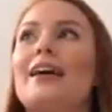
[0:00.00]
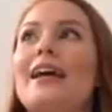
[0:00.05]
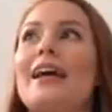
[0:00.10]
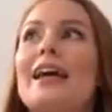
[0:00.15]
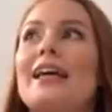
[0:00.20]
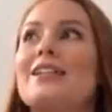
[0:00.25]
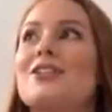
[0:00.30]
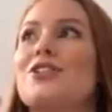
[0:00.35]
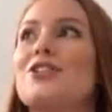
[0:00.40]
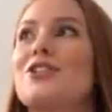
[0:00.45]

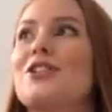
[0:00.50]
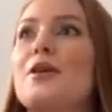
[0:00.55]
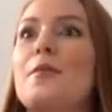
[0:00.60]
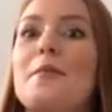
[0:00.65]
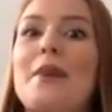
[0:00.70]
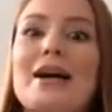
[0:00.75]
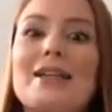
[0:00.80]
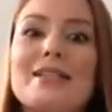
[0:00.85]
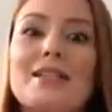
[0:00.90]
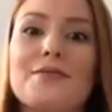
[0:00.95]
it's just a
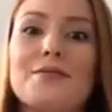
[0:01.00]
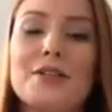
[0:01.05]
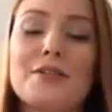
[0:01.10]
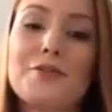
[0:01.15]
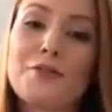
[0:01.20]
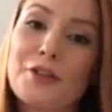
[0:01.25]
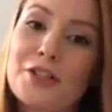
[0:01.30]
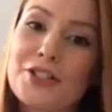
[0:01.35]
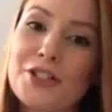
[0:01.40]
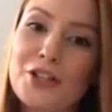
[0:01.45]
massive
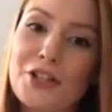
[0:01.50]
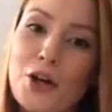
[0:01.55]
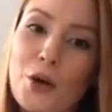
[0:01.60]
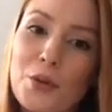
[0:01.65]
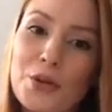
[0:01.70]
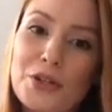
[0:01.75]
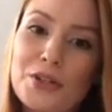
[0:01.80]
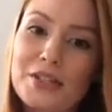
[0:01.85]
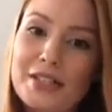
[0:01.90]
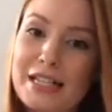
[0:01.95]
difference, you know,
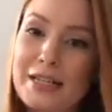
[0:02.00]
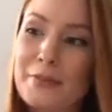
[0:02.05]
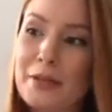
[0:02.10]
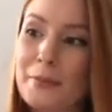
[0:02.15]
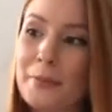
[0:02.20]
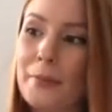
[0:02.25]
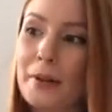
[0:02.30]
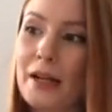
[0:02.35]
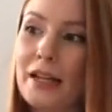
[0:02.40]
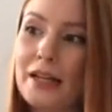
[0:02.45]
when you see
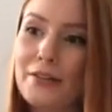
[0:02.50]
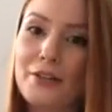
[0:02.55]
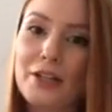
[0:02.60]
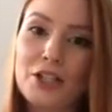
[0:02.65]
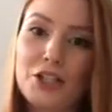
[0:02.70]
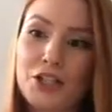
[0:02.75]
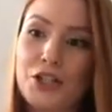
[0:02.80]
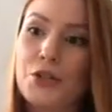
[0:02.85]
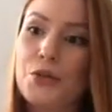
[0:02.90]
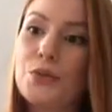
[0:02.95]
people
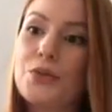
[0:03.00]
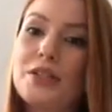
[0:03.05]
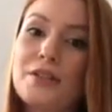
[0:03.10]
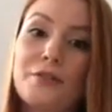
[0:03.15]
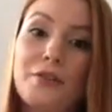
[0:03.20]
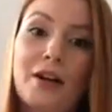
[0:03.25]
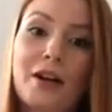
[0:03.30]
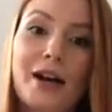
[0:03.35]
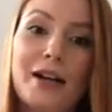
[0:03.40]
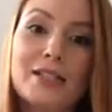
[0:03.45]
living 2
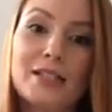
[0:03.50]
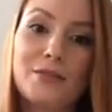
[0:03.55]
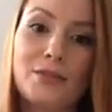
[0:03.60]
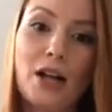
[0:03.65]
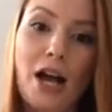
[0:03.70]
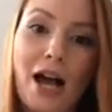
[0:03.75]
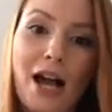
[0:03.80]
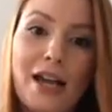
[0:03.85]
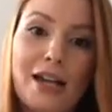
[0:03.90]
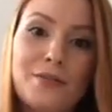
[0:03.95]
different kinds of
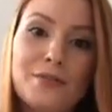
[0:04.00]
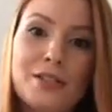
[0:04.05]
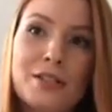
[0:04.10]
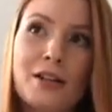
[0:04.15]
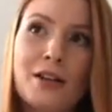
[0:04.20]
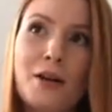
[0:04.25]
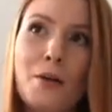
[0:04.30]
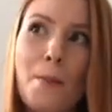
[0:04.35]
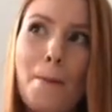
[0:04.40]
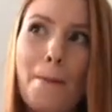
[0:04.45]
lives,
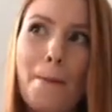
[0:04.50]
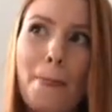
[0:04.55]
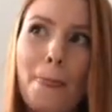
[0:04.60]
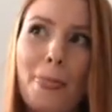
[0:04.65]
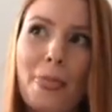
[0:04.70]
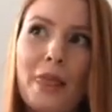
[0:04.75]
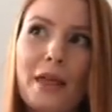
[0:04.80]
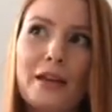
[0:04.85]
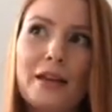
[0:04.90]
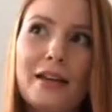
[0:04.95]

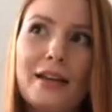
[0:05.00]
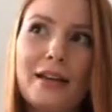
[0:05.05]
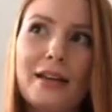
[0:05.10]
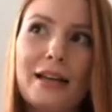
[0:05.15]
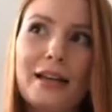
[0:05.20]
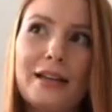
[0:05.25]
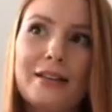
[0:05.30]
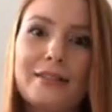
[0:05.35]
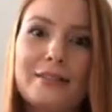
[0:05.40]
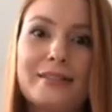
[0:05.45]

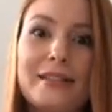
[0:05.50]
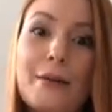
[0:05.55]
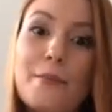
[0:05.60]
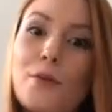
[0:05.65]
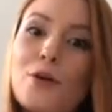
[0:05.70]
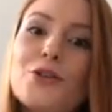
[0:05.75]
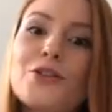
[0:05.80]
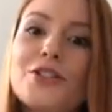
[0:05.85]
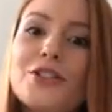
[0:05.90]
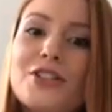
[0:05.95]
their
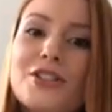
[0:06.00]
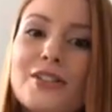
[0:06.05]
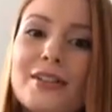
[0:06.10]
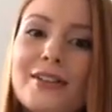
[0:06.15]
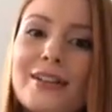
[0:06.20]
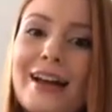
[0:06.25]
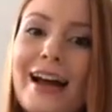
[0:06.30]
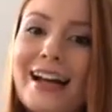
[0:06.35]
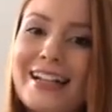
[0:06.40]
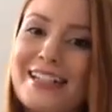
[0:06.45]
musts
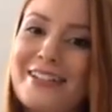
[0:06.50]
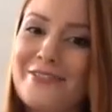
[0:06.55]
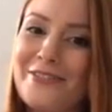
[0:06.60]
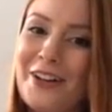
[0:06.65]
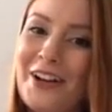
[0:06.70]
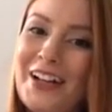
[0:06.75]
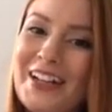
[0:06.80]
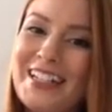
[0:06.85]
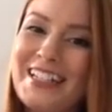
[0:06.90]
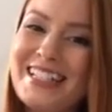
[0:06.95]
are
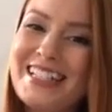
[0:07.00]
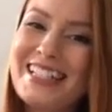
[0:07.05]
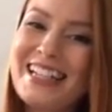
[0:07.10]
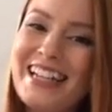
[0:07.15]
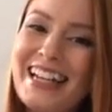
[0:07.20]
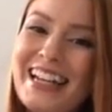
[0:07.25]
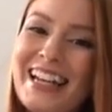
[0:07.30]
different,